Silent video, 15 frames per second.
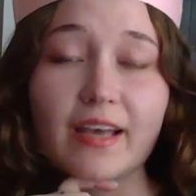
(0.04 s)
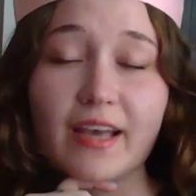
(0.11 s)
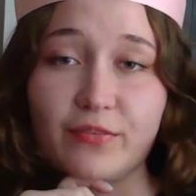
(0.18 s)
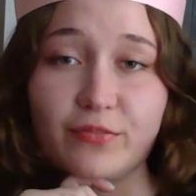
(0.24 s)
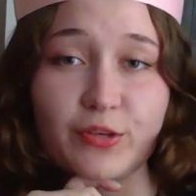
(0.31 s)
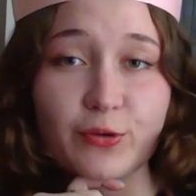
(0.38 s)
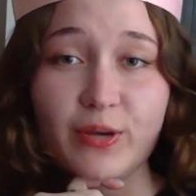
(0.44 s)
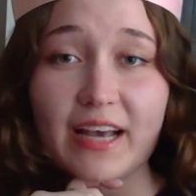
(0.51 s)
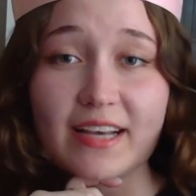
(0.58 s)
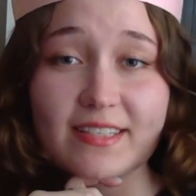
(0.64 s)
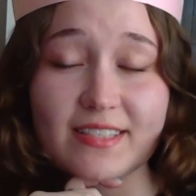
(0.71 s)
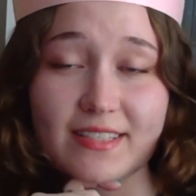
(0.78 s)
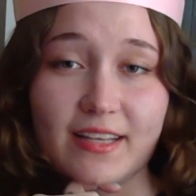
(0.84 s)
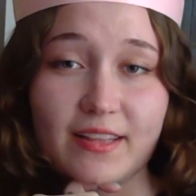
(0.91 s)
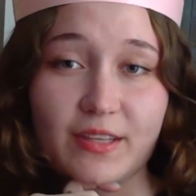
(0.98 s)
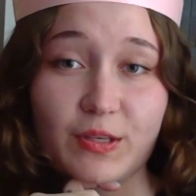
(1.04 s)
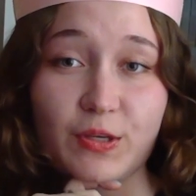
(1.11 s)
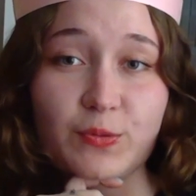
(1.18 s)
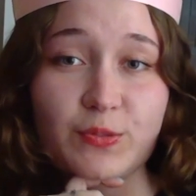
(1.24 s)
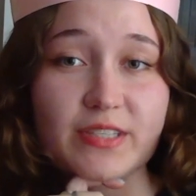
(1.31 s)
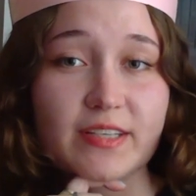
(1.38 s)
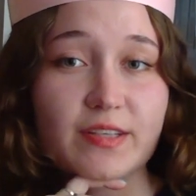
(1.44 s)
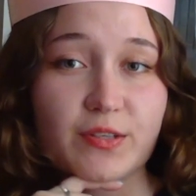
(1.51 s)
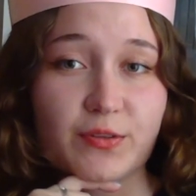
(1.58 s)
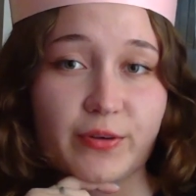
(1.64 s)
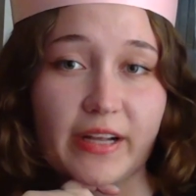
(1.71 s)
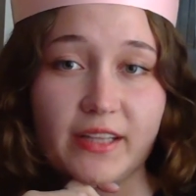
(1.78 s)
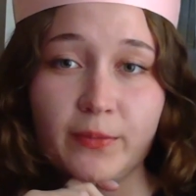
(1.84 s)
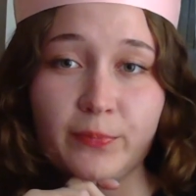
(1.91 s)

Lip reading: Have you guys seen the new Cinderella